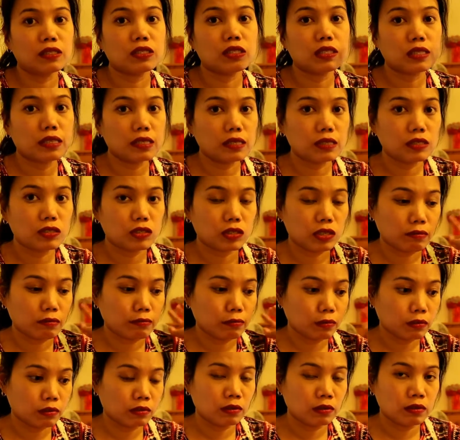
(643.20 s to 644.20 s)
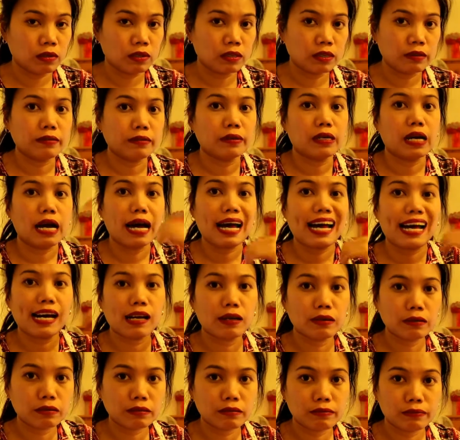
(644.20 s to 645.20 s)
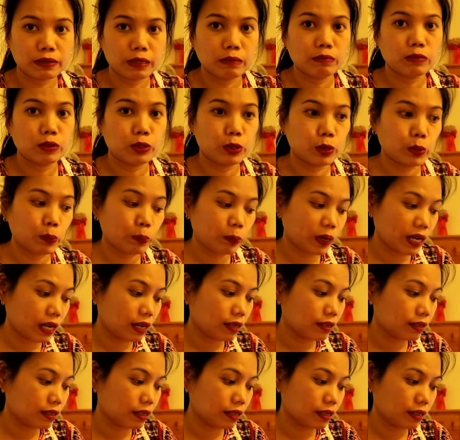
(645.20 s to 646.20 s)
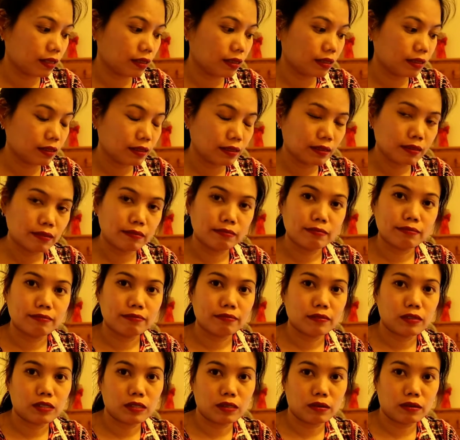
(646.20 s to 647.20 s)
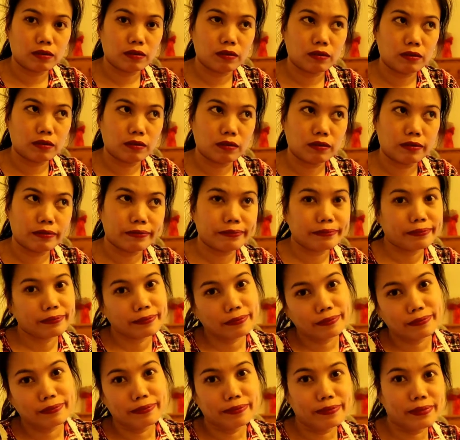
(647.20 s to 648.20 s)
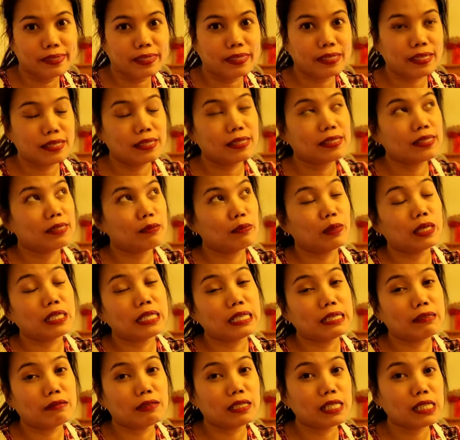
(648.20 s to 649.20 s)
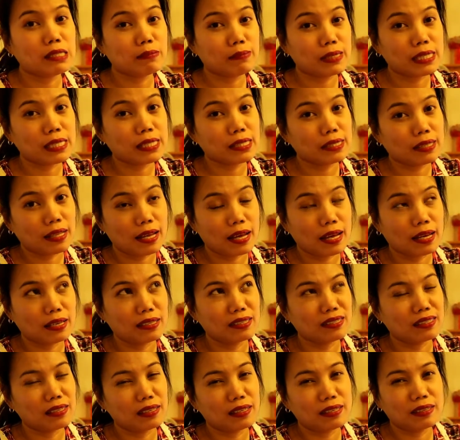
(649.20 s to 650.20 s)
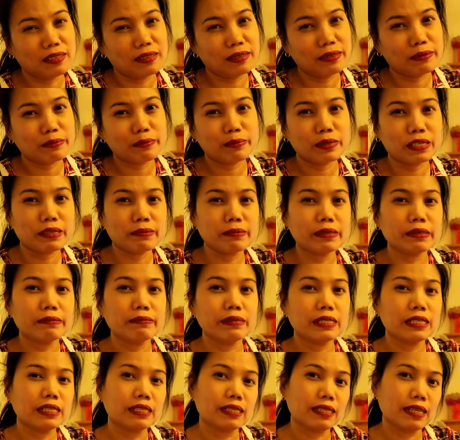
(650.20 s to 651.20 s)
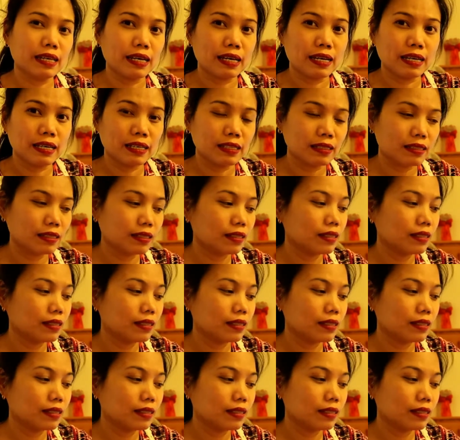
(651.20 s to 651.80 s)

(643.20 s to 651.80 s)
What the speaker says: extra more out from your pocket. So since magki-Christmas na, I said, no, I'm probably not.